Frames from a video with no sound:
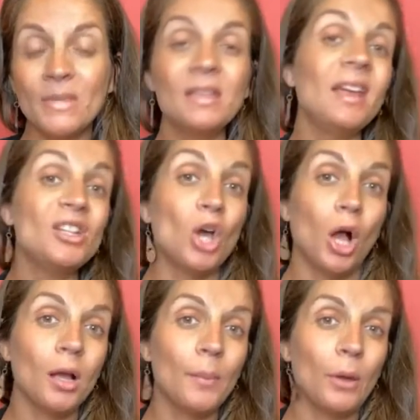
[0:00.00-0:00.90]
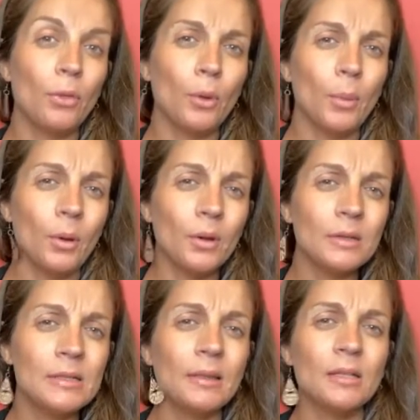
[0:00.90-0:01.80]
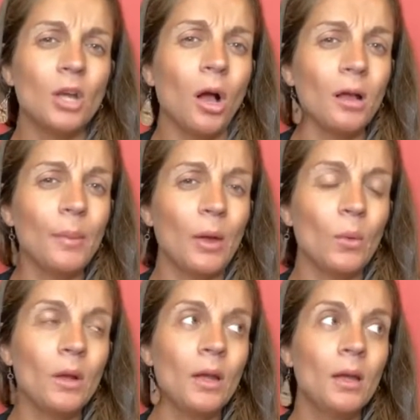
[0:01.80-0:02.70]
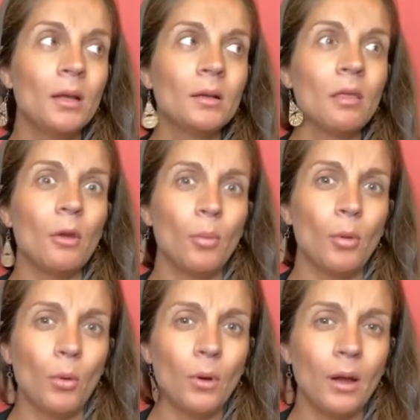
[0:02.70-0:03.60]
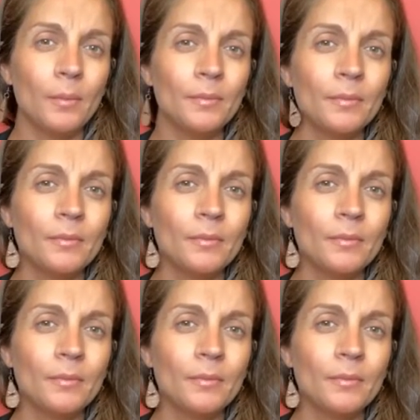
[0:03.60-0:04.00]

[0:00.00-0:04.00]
Did they talk about their book? Did they talk about their program?